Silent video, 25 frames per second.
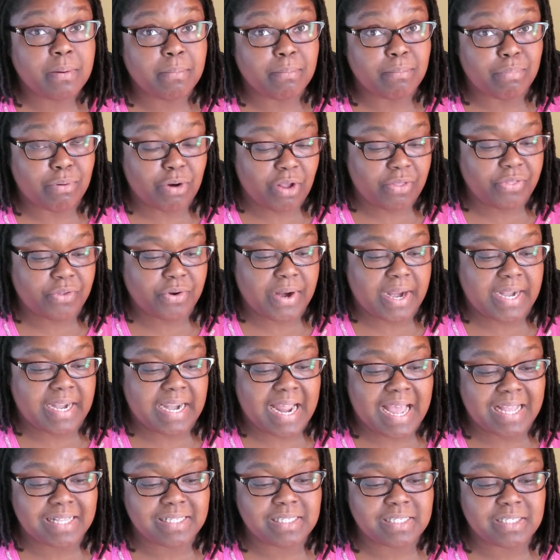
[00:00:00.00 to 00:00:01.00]
Brother
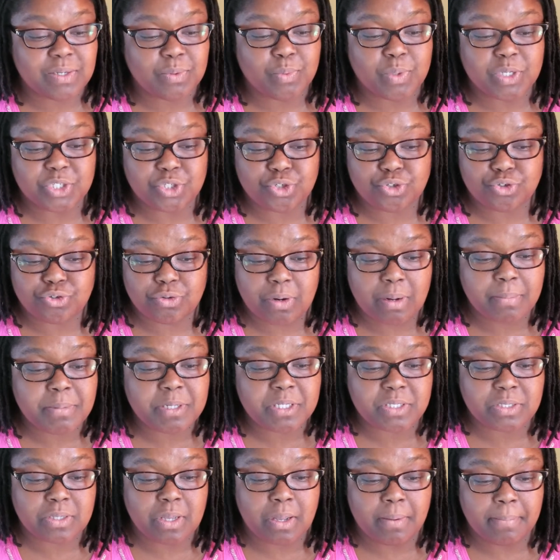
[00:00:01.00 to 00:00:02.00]
Anansi was
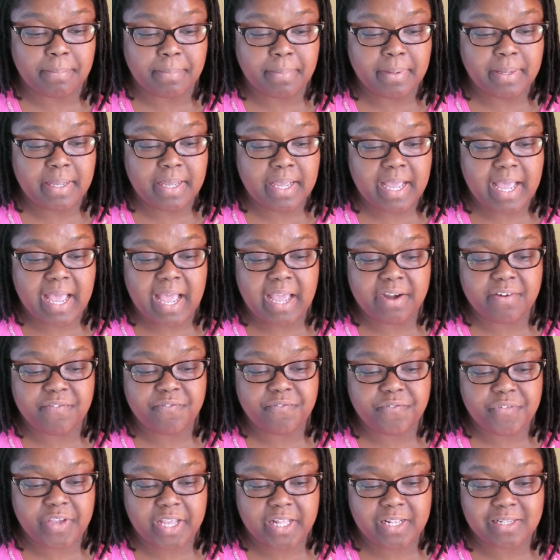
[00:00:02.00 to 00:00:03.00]
troublesome and
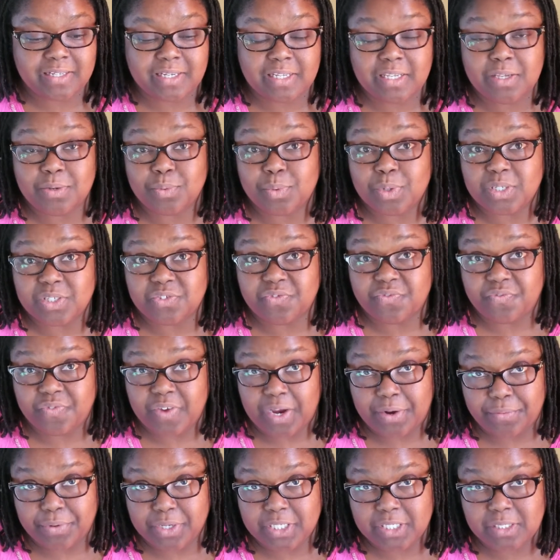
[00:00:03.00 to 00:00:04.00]
felt he was
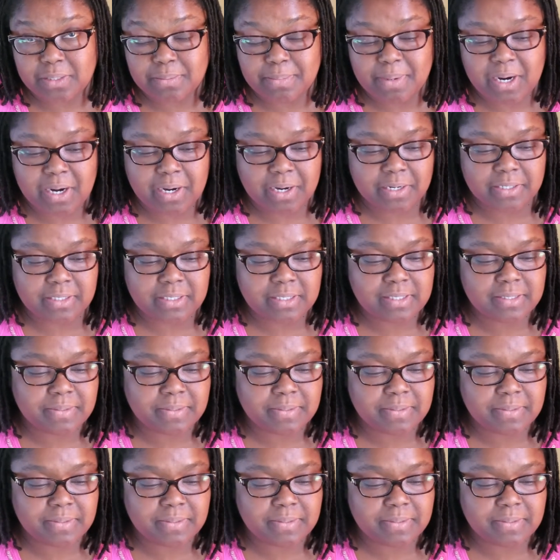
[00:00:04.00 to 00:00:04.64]
very smart.